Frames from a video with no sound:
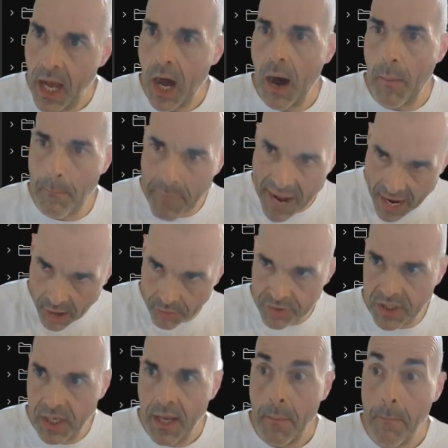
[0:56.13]

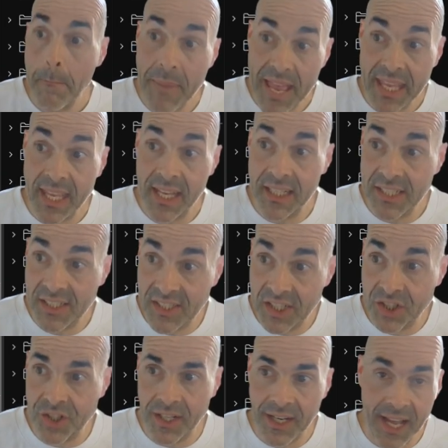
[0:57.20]
about making a decision.